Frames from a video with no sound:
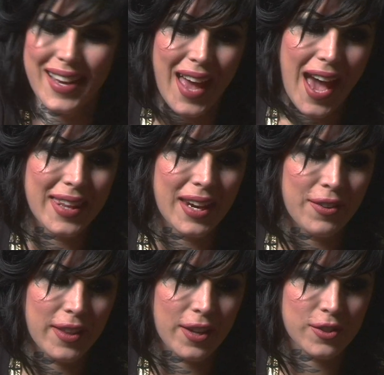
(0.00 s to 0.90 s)
Yeah. And then
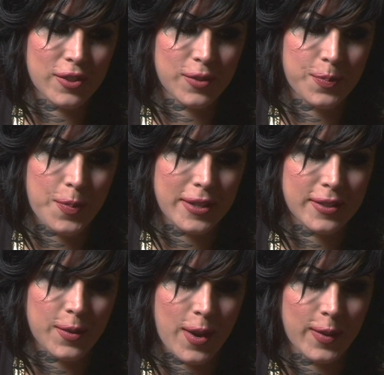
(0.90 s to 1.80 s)
everything else is
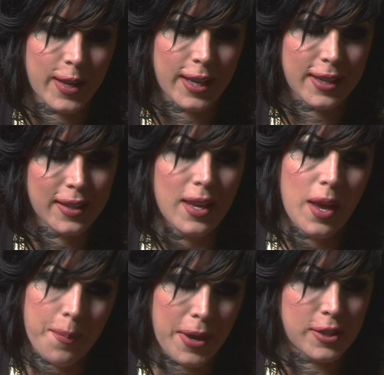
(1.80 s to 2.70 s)
based around like
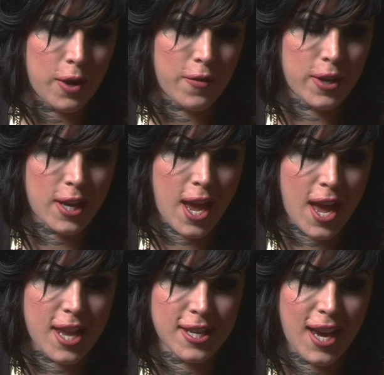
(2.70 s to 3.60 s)
Beethoven
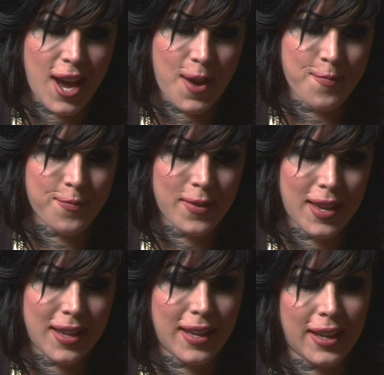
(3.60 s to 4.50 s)
and
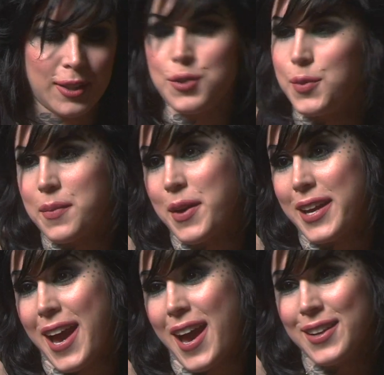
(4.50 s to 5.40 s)
like Ludwig, my
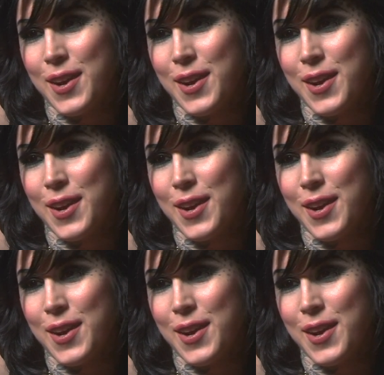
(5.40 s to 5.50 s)
cat.